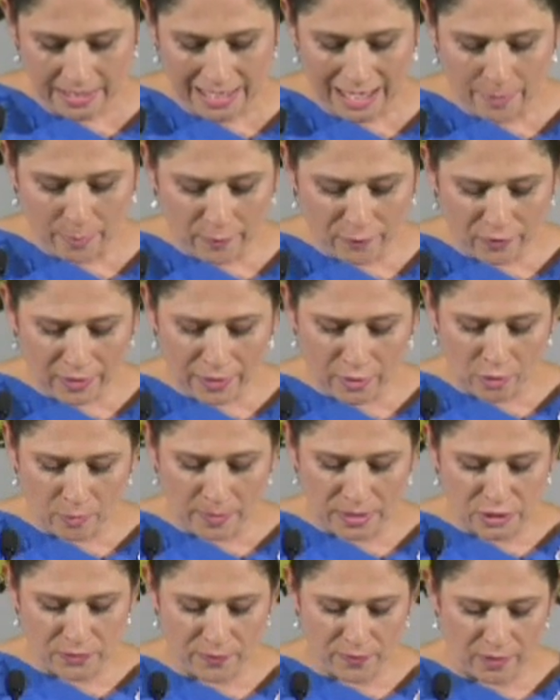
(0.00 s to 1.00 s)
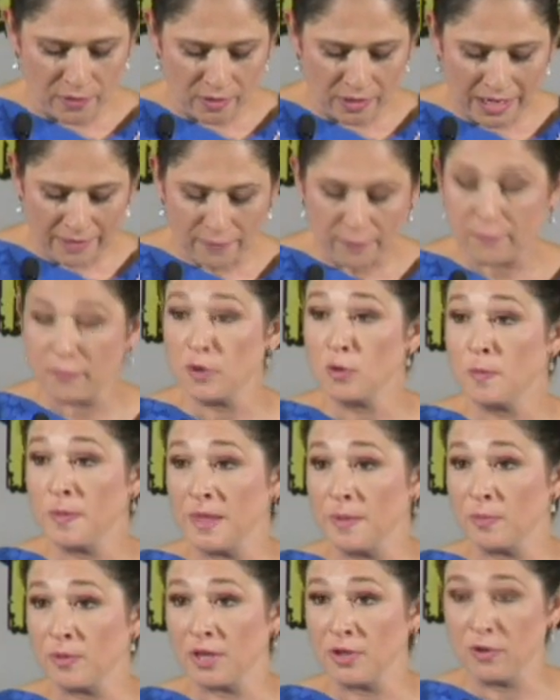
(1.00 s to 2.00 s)
Now, before I go much further, I have a few
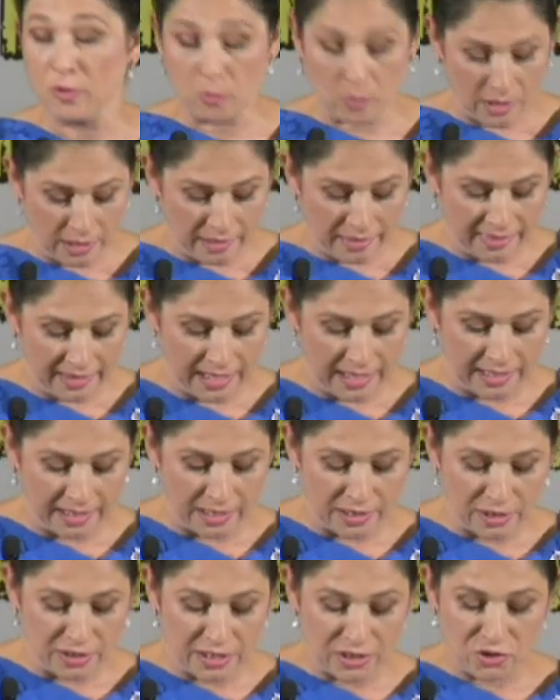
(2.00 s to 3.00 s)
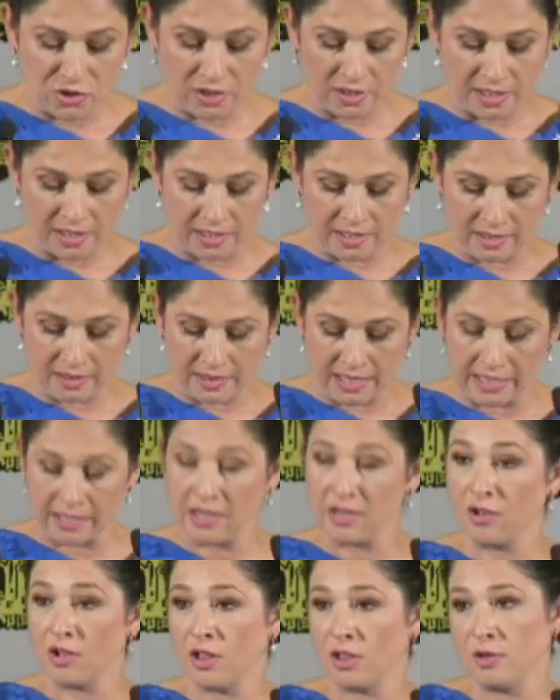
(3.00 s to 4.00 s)
people I do want to thank, in addition to
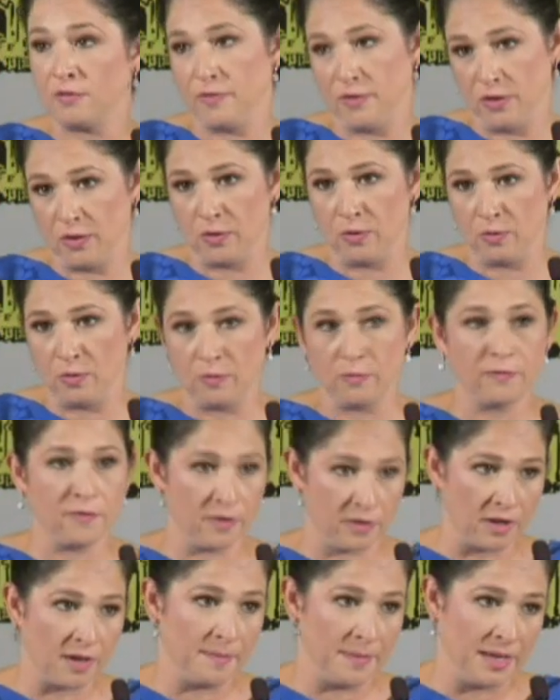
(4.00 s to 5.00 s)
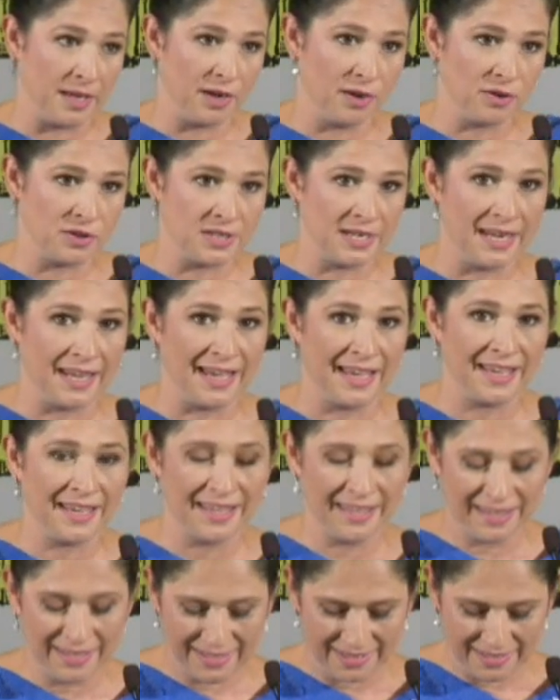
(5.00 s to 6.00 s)
thanking all of you for coming here today.
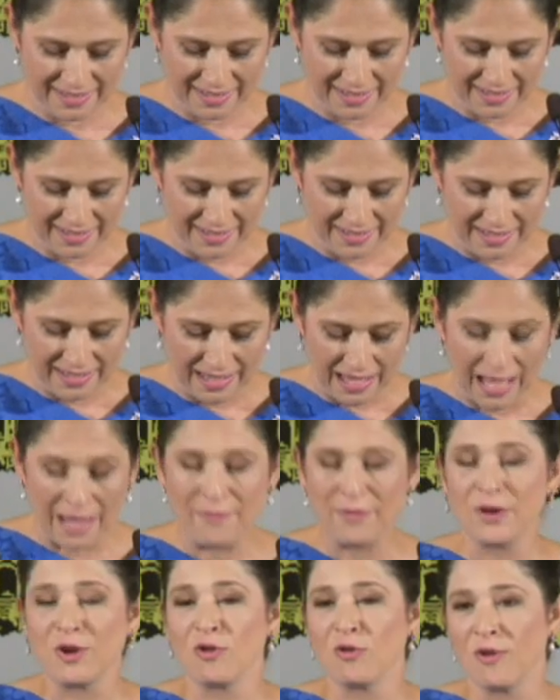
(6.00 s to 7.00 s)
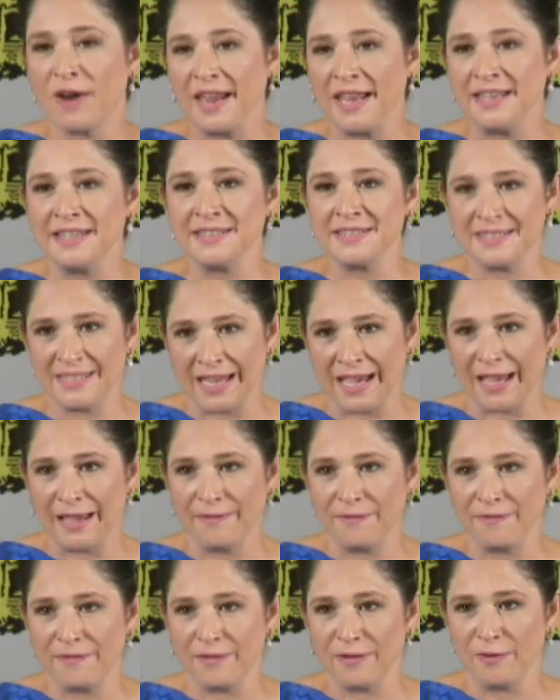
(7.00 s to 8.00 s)
I have a great
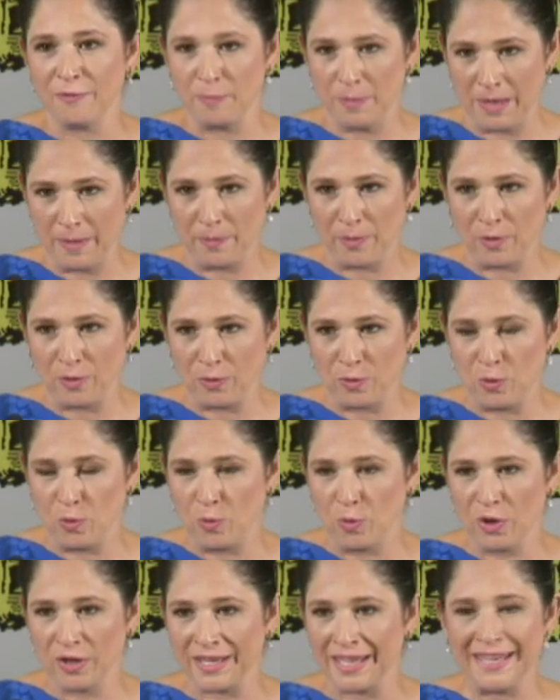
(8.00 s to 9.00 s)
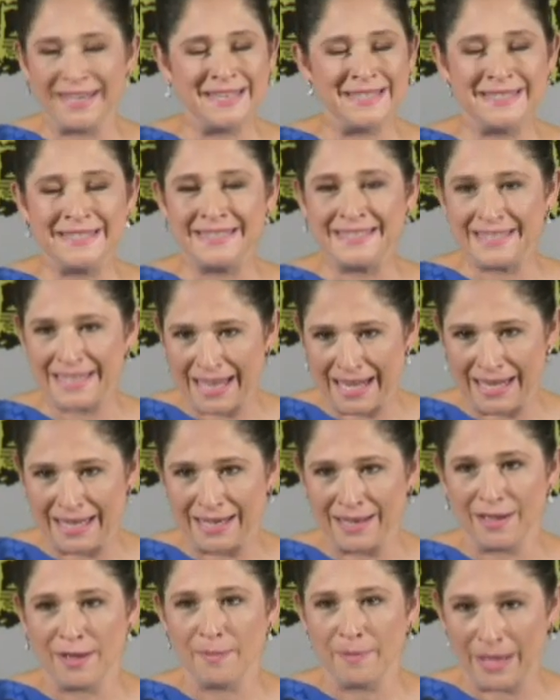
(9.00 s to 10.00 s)
staff of people who work an
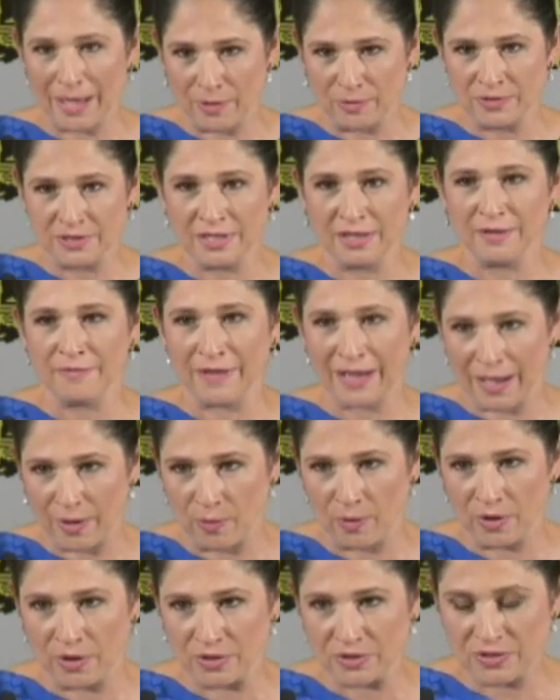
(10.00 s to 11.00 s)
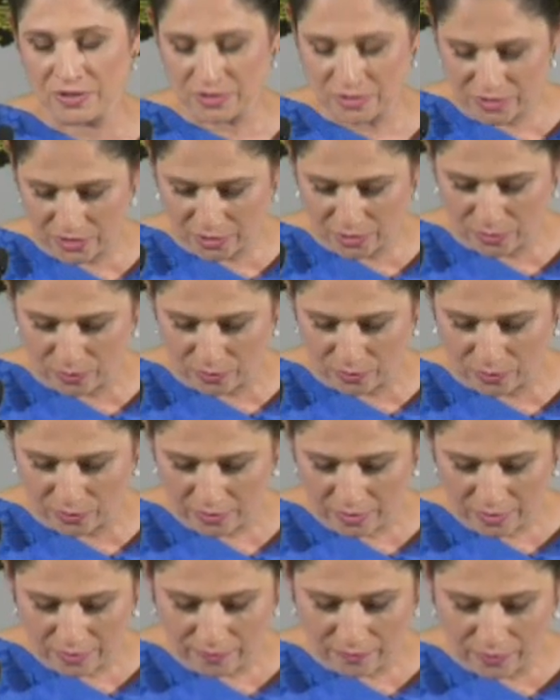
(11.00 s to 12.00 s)
insane amount of hours. So,
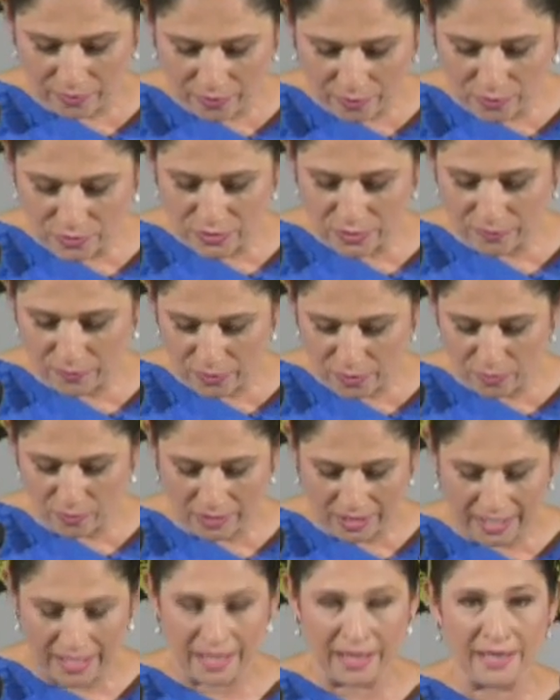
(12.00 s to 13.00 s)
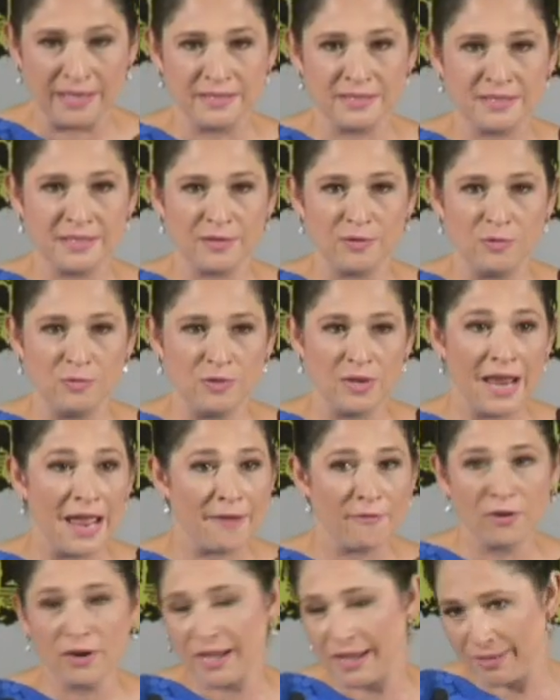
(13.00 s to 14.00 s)
for those of you guys who
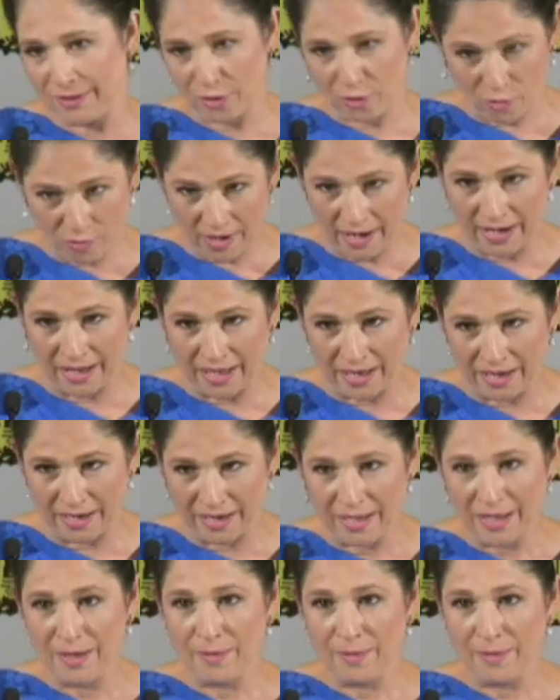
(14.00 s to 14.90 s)
never get the credit